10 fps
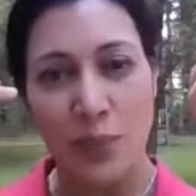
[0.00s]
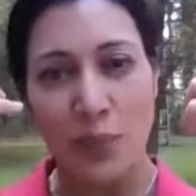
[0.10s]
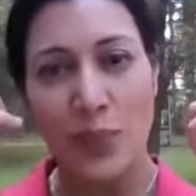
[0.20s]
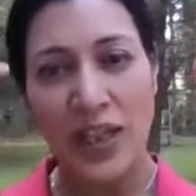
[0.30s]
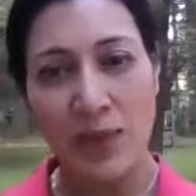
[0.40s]
they
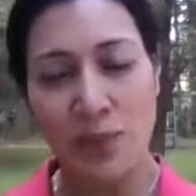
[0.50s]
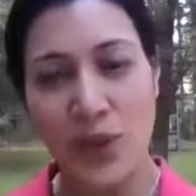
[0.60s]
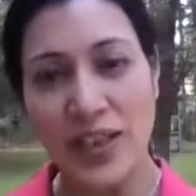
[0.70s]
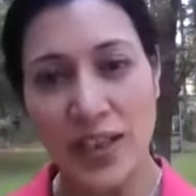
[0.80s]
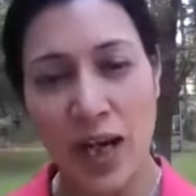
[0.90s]

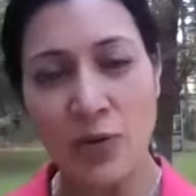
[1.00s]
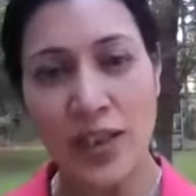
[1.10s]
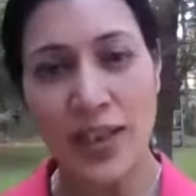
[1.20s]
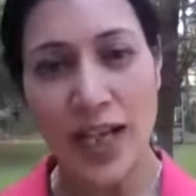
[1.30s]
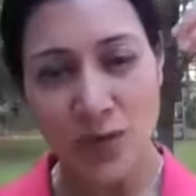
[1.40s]
bring that out
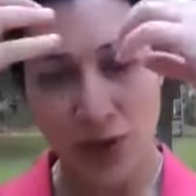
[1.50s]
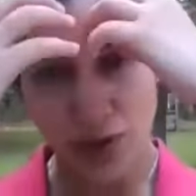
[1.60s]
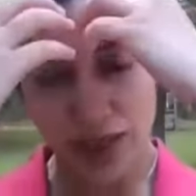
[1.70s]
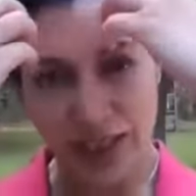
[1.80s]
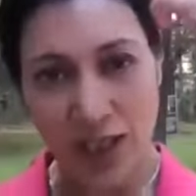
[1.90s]
there, that's when
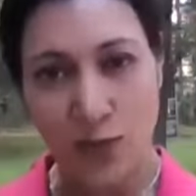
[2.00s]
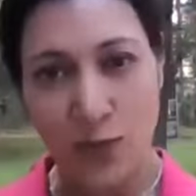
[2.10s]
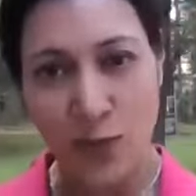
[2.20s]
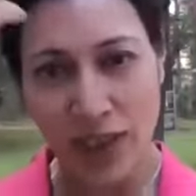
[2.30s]
you can start